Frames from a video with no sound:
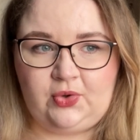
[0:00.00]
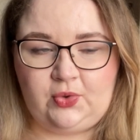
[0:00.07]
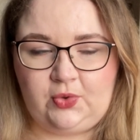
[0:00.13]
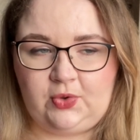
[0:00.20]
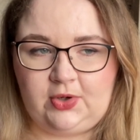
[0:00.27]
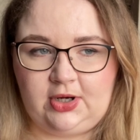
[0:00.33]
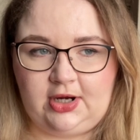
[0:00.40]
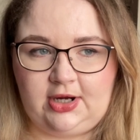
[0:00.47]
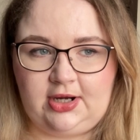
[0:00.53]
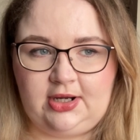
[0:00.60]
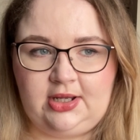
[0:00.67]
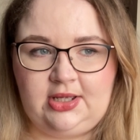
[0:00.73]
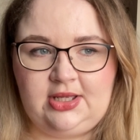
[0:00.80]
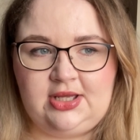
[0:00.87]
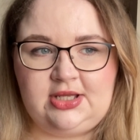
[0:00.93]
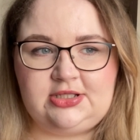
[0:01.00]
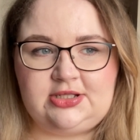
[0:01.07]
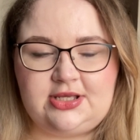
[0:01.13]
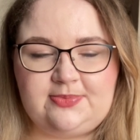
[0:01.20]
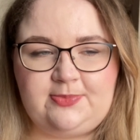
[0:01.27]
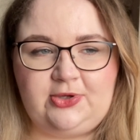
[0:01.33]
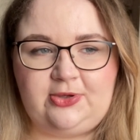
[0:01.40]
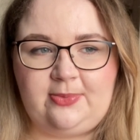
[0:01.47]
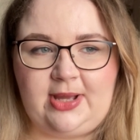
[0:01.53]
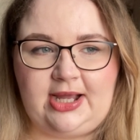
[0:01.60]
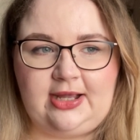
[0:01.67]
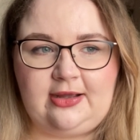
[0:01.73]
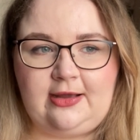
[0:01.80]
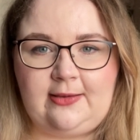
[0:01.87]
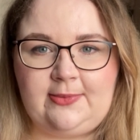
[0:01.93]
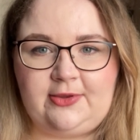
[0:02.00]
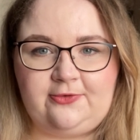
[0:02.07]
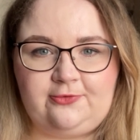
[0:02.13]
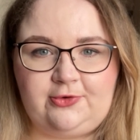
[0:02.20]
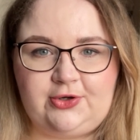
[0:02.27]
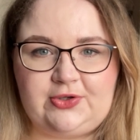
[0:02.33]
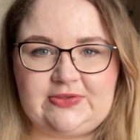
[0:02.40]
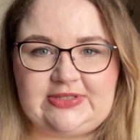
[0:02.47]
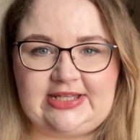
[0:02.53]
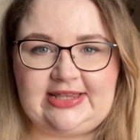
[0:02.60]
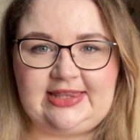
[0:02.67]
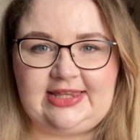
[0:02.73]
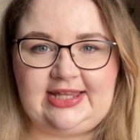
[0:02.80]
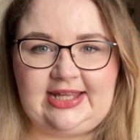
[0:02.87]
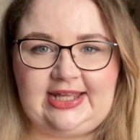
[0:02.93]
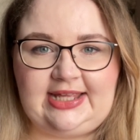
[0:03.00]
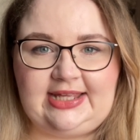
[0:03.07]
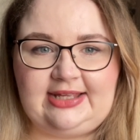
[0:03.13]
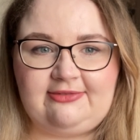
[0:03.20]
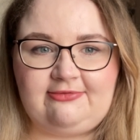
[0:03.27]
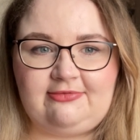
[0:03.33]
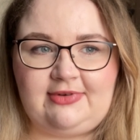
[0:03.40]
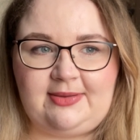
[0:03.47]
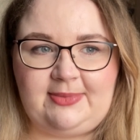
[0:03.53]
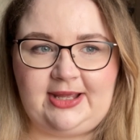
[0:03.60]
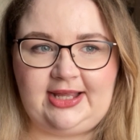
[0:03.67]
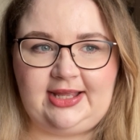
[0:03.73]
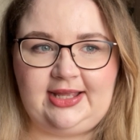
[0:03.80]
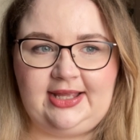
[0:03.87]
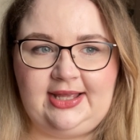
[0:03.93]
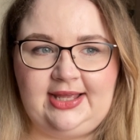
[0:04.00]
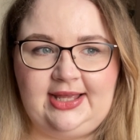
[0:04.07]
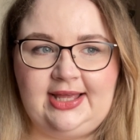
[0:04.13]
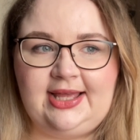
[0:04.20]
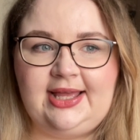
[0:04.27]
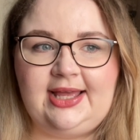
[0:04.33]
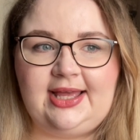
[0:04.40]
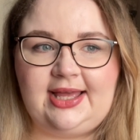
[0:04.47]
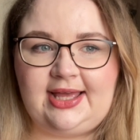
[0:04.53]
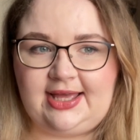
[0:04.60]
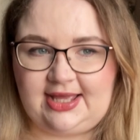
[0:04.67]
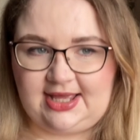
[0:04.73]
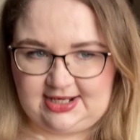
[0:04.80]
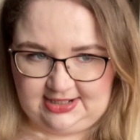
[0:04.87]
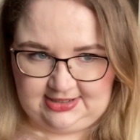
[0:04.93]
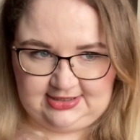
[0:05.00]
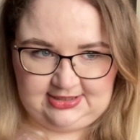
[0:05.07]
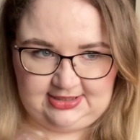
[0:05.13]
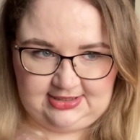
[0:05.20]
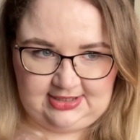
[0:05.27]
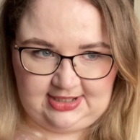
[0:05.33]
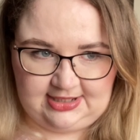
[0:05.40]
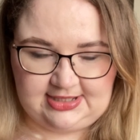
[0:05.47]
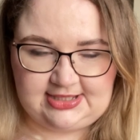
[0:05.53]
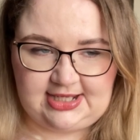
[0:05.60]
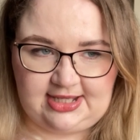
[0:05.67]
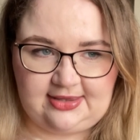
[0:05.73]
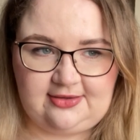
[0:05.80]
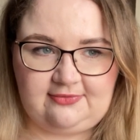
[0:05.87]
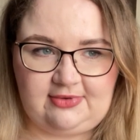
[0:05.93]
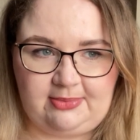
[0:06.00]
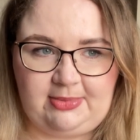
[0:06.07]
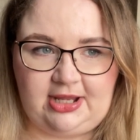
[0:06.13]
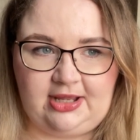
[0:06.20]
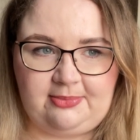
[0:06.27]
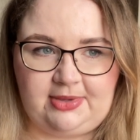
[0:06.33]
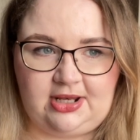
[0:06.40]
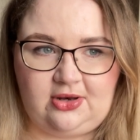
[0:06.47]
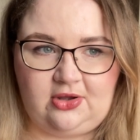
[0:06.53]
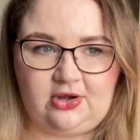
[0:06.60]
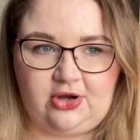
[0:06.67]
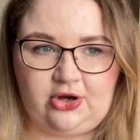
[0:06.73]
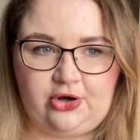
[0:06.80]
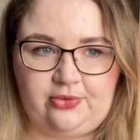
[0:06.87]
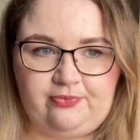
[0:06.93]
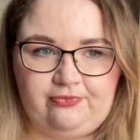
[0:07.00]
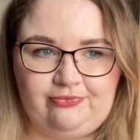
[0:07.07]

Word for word: or just pull back a couple of rows in the ribbing and extend the ribbing a bit longer